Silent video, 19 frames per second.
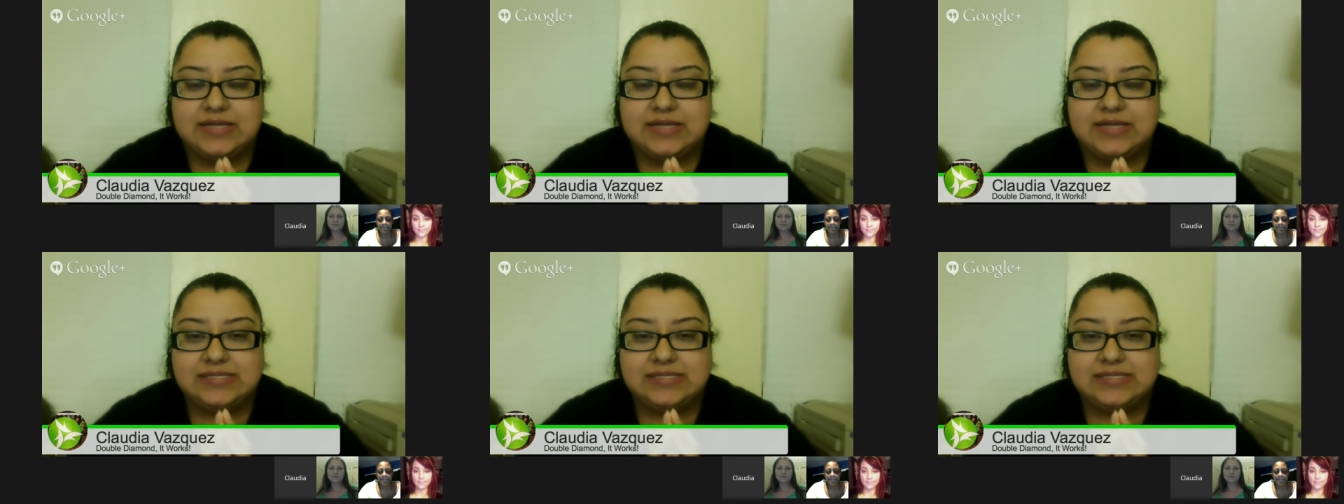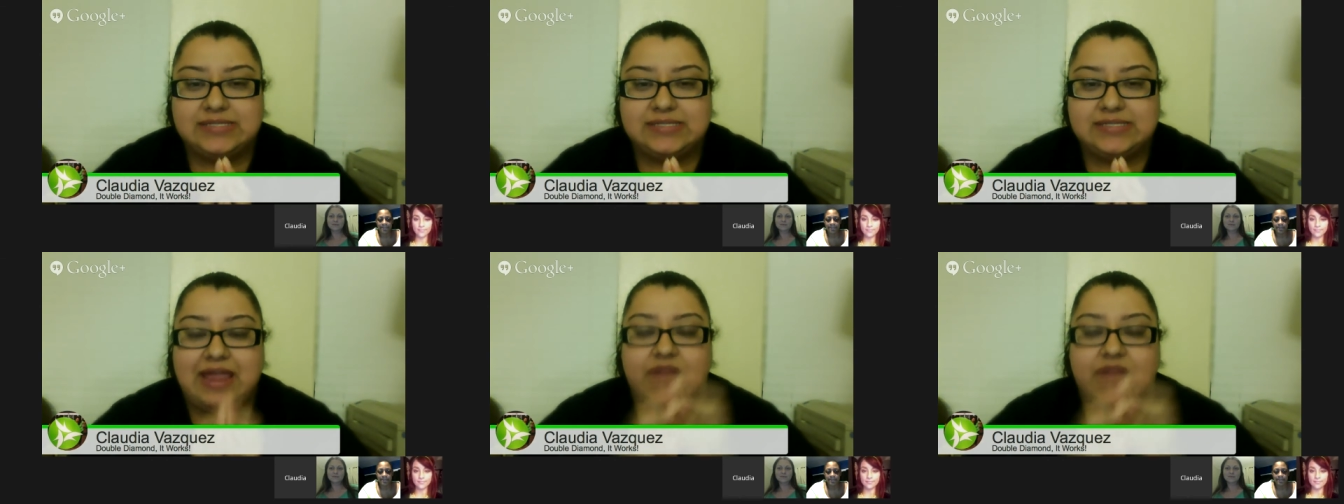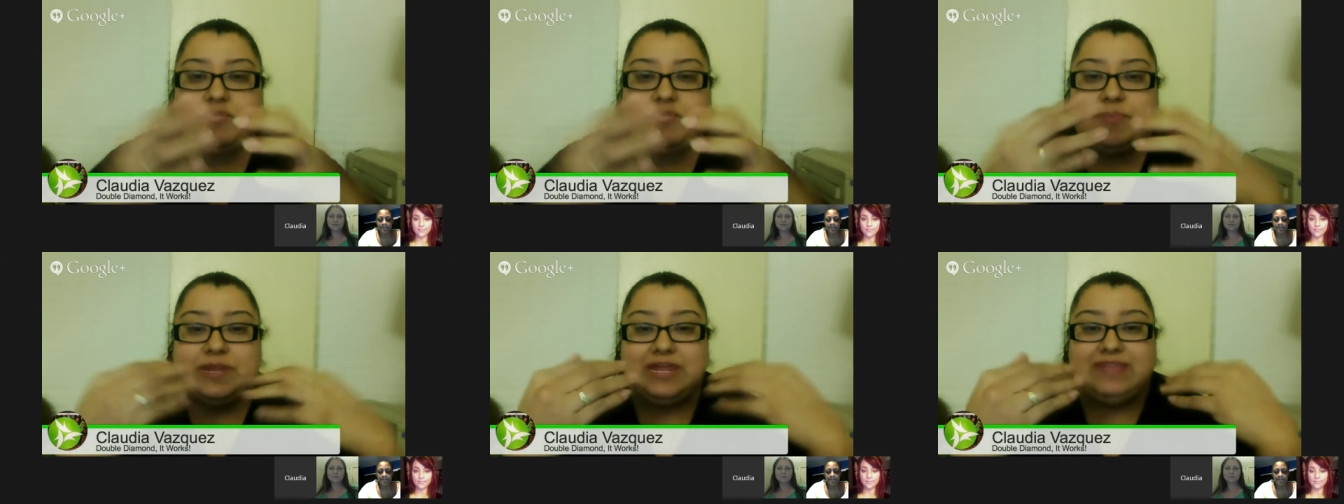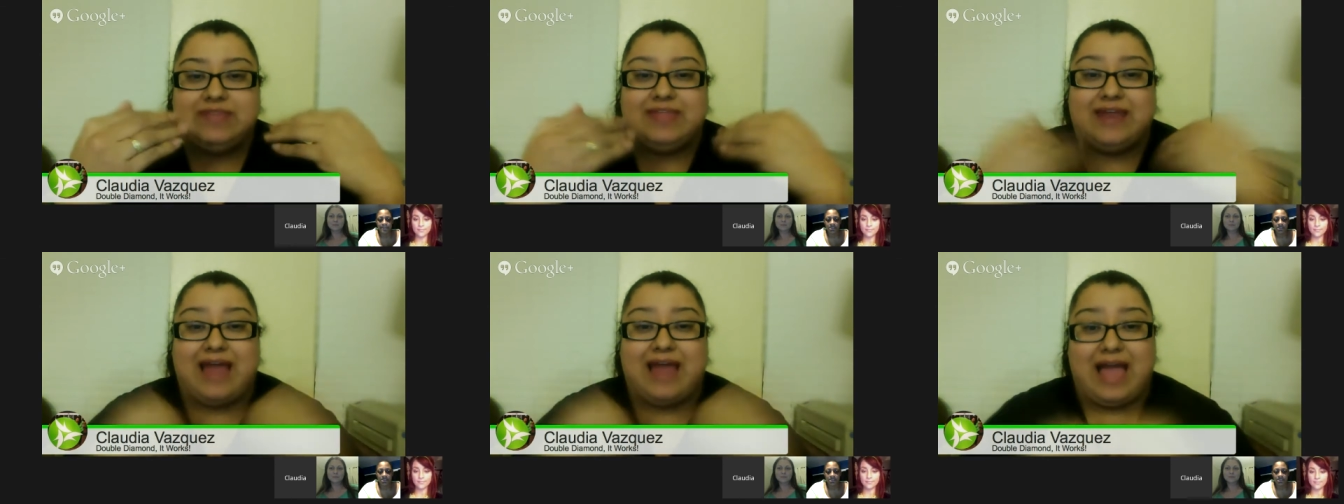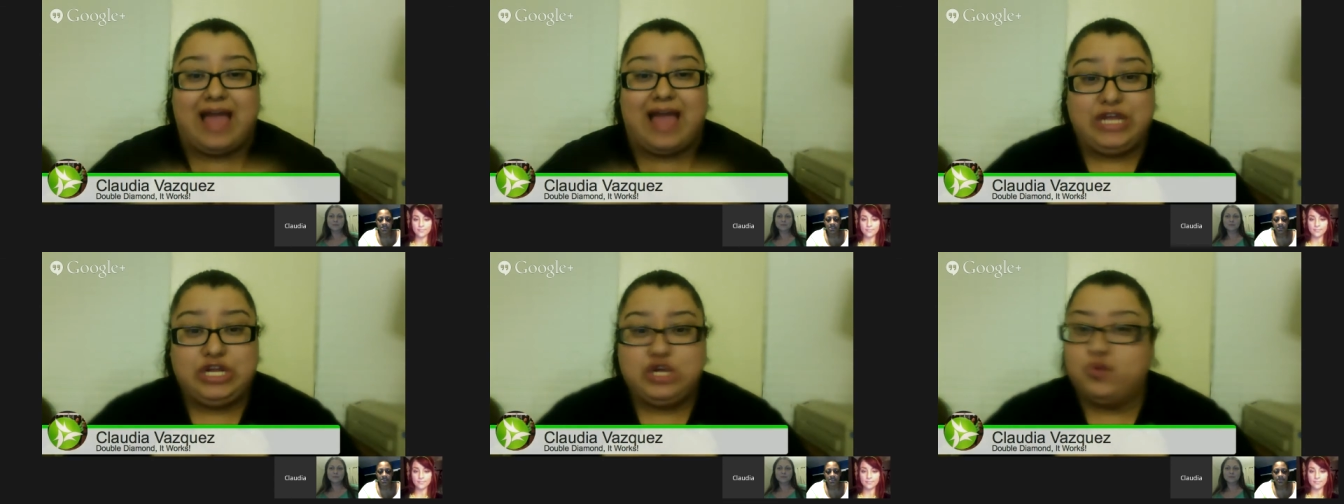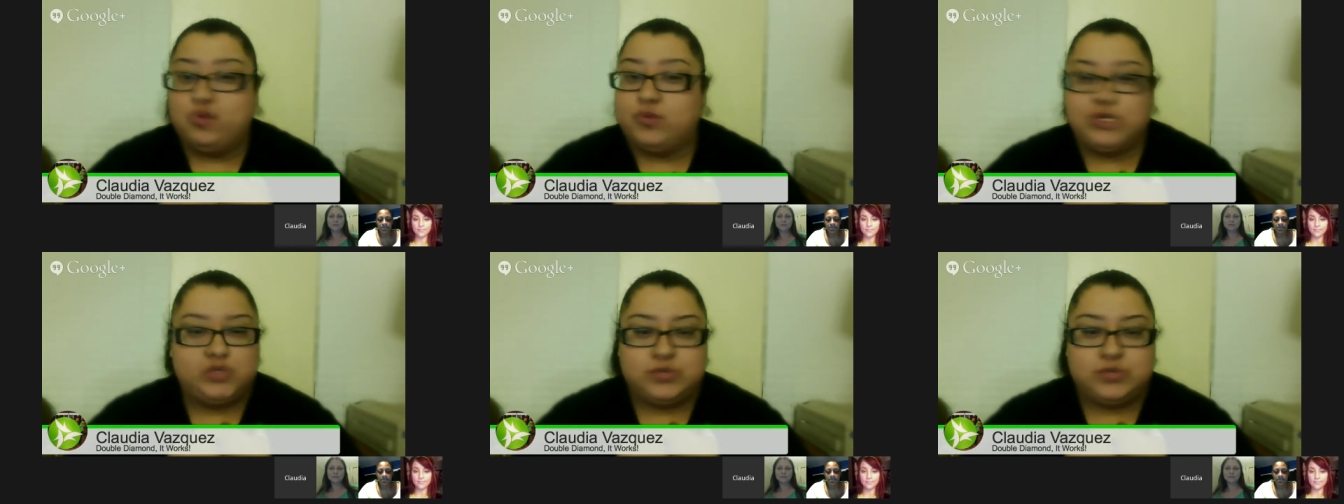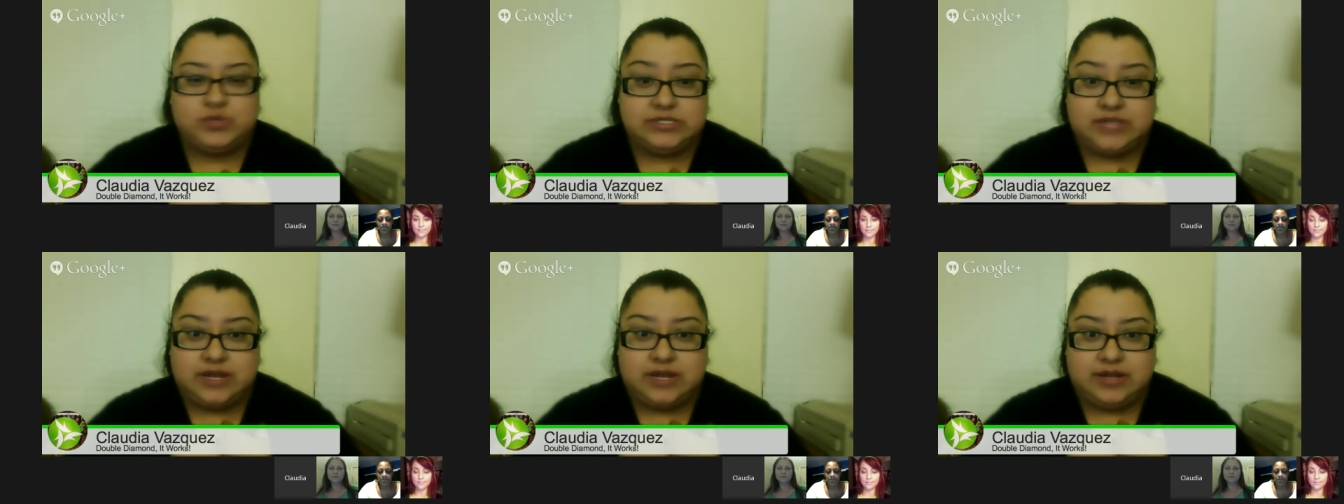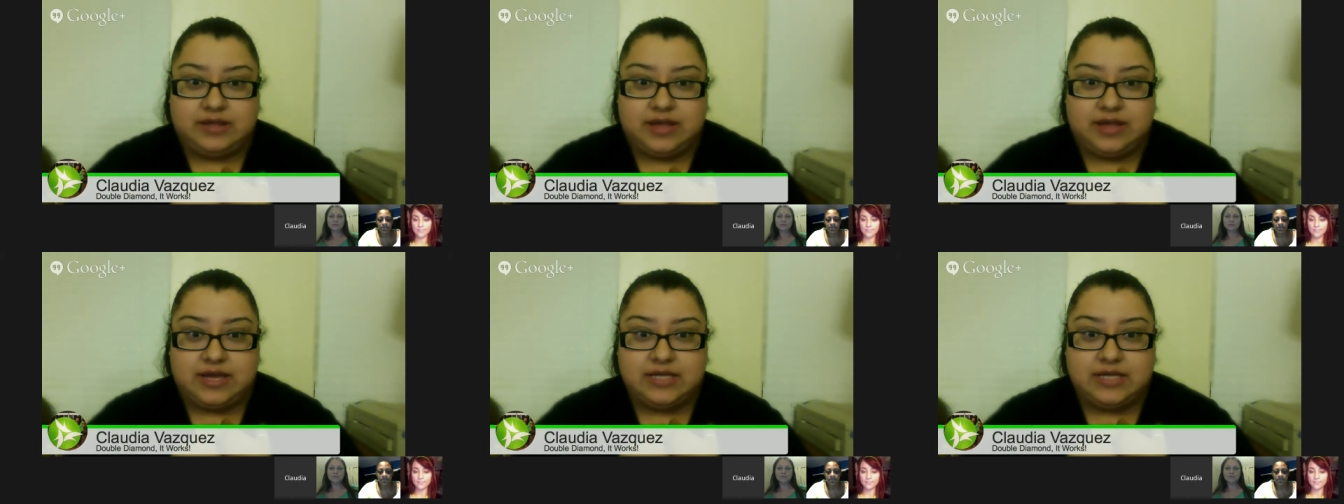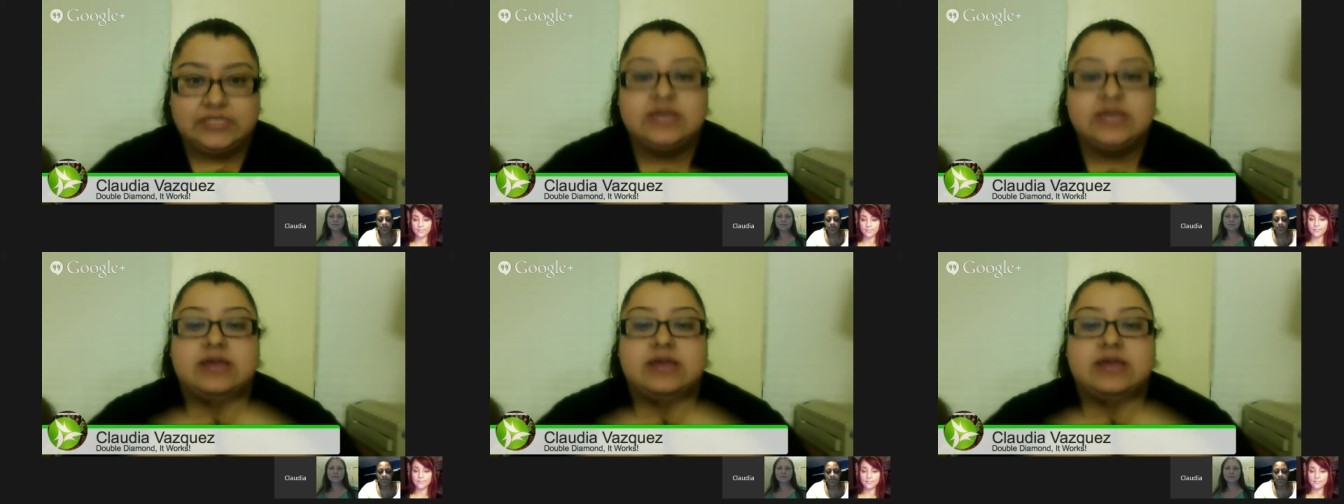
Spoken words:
to let everybody that I knew, which was not a lot,